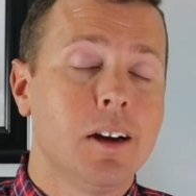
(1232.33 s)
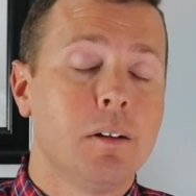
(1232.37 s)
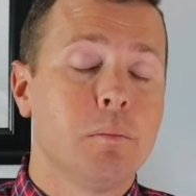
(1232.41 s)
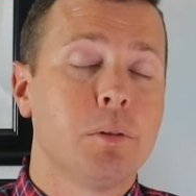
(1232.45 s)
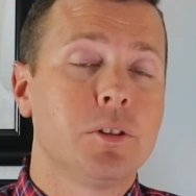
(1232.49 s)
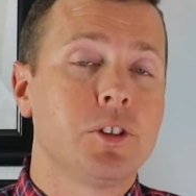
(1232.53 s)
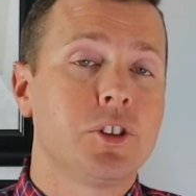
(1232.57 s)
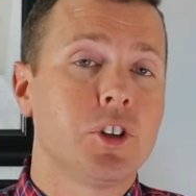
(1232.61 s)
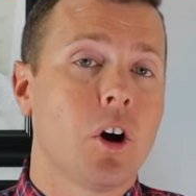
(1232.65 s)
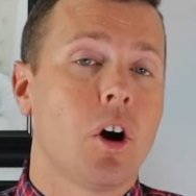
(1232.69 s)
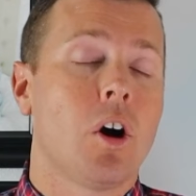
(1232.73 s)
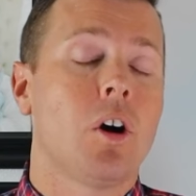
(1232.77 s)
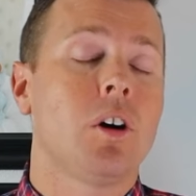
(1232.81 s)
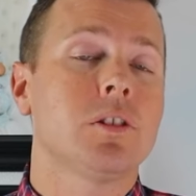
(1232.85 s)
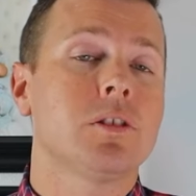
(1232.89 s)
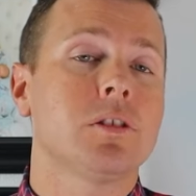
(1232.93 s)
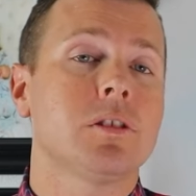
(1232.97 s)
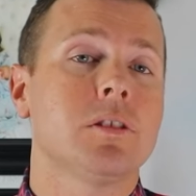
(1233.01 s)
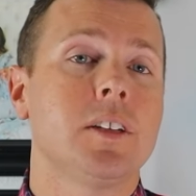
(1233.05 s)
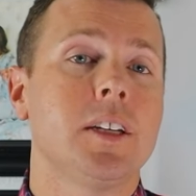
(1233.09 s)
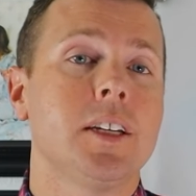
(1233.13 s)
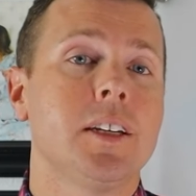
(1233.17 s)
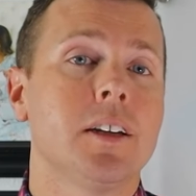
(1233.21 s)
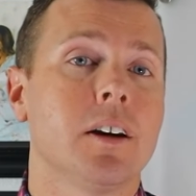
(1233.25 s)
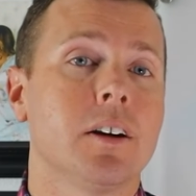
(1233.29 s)
but you
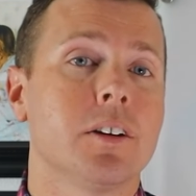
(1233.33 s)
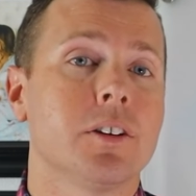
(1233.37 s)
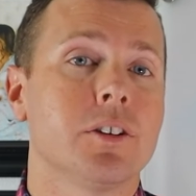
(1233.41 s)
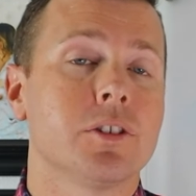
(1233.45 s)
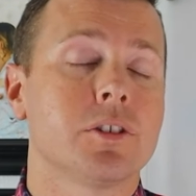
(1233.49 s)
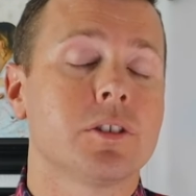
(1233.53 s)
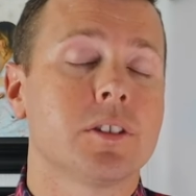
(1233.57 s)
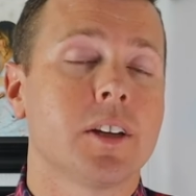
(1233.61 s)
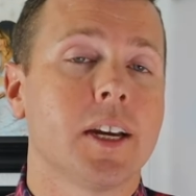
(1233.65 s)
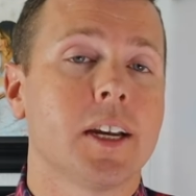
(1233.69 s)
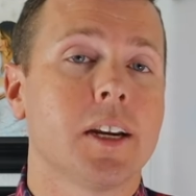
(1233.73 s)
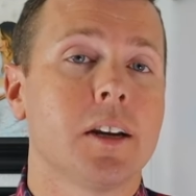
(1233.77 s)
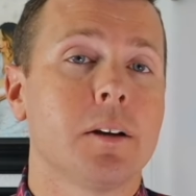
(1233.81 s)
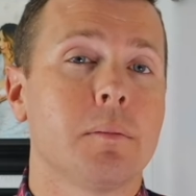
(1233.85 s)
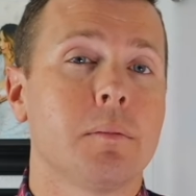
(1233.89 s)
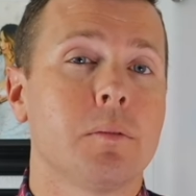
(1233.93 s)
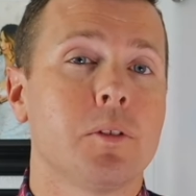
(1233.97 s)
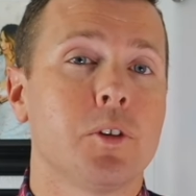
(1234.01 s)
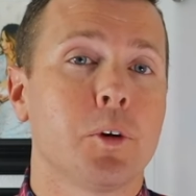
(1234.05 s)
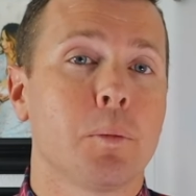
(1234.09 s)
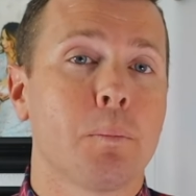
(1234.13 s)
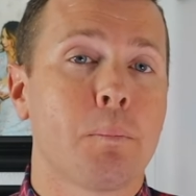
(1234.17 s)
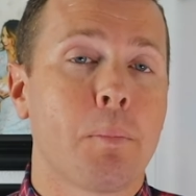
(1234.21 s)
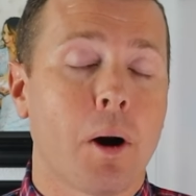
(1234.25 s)
also need to understand your